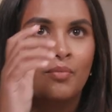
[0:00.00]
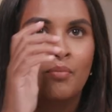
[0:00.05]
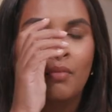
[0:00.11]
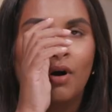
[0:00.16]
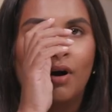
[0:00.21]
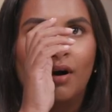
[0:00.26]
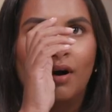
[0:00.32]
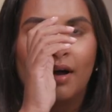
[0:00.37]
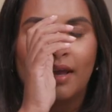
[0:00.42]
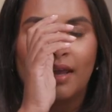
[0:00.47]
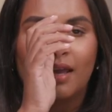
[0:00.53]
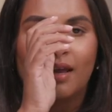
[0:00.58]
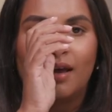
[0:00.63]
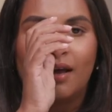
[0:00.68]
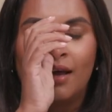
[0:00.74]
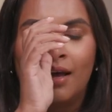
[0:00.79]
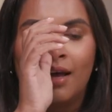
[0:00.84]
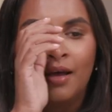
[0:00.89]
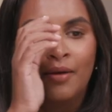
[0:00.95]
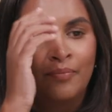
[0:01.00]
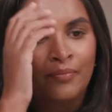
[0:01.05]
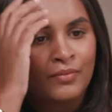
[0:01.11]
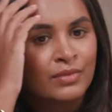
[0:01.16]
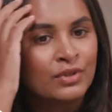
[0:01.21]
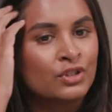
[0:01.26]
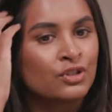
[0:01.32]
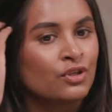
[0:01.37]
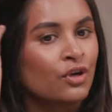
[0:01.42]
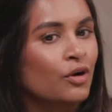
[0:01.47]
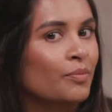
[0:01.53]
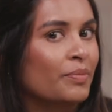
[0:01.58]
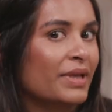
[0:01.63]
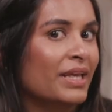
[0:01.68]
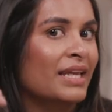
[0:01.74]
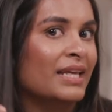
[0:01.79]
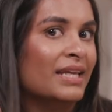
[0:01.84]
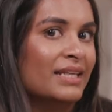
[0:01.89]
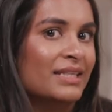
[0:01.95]
My job
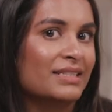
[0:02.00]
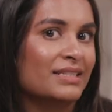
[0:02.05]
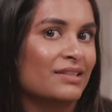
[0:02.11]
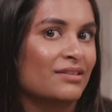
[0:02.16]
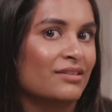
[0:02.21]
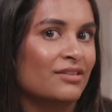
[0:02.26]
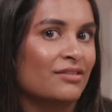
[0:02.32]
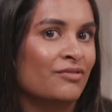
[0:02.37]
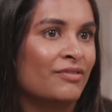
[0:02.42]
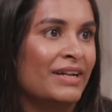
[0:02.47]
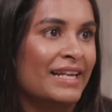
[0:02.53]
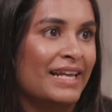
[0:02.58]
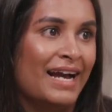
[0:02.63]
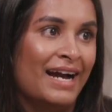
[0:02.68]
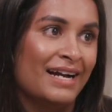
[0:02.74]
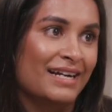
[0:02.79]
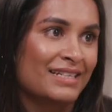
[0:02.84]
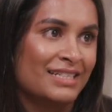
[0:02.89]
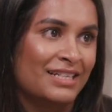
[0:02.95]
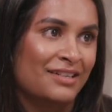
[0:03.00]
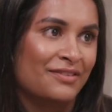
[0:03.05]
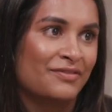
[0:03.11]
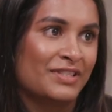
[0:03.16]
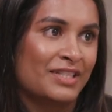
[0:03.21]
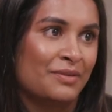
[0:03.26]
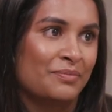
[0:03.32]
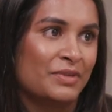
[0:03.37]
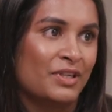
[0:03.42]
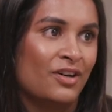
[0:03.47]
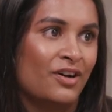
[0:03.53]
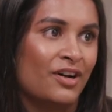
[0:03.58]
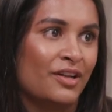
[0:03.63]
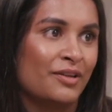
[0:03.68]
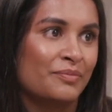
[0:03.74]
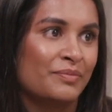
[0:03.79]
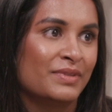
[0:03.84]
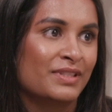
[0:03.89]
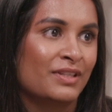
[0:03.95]
is really active
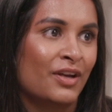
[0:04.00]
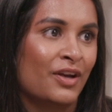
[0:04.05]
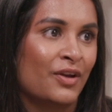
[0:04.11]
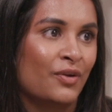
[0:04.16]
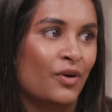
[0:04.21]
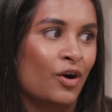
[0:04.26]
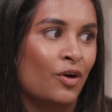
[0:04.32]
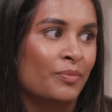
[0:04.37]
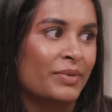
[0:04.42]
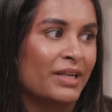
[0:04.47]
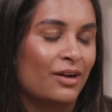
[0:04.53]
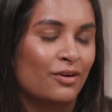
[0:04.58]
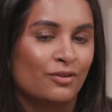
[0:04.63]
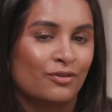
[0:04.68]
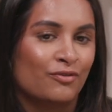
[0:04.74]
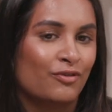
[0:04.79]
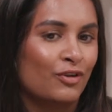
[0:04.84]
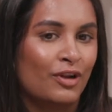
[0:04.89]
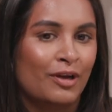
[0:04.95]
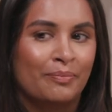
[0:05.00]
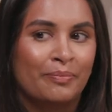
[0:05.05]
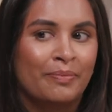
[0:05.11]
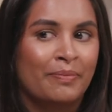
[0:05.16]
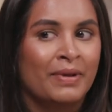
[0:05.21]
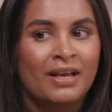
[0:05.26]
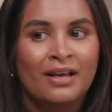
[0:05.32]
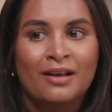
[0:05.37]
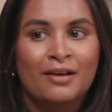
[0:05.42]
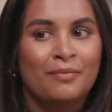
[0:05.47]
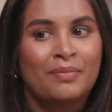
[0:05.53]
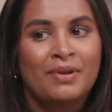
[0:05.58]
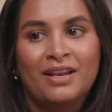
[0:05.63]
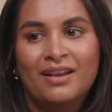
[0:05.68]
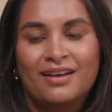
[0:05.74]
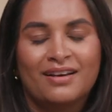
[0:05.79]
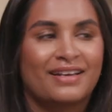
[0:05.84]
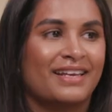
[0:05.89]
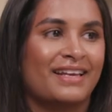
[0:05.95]
sometimes. So I'll be down on the floor, like
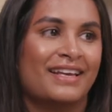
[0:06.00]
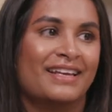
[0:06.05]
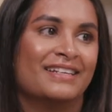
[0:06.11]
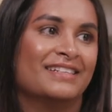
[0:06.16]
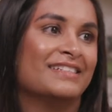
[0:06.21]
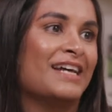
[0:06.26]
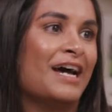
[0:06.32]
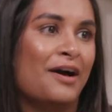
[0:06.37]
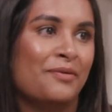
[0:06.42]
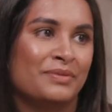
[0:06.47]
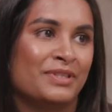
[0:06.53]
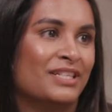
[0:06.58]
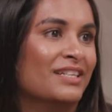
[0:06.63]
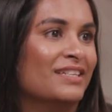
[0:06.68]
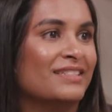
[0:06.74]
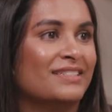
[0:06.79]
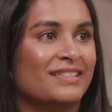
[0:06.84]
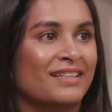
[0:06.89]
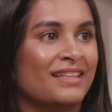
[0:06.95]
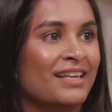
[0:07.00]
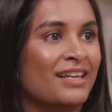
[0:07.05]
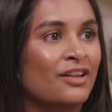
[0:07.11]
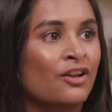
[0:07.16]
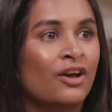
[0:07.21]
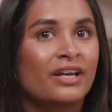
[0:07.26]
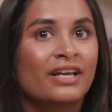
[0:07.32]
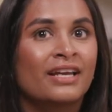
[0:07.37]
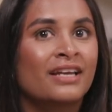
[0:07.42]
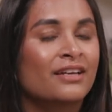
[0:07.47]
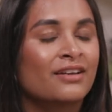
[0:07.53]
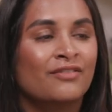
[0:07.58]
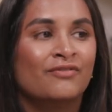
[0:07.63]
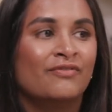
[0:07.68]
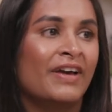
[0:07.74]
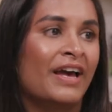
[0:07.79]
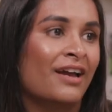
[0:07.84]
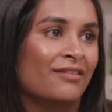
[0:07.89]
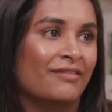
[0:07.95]
plugging in adapters and things. Like, it can
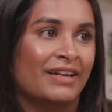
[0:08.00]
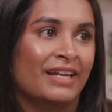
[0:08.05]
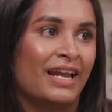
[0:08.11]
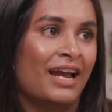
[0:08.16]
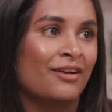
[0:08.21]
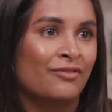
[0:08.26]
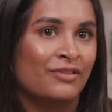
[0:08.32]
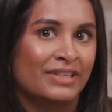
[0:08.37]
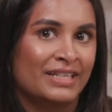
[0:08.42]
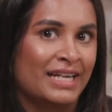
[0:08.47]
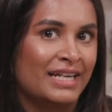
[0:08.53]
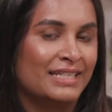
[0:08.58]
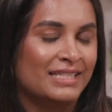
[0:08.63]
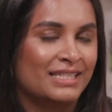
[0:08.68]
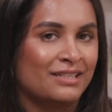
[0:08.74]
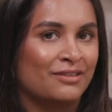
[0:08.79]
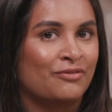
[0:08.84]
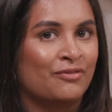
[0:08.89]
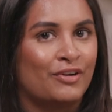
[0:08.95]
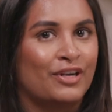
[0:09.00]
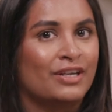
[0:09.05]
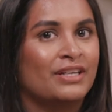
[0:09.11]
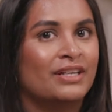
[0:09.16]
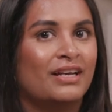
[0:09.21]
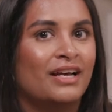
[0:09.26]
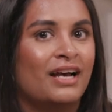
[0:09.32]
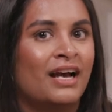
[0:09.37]
vary. Every day is different.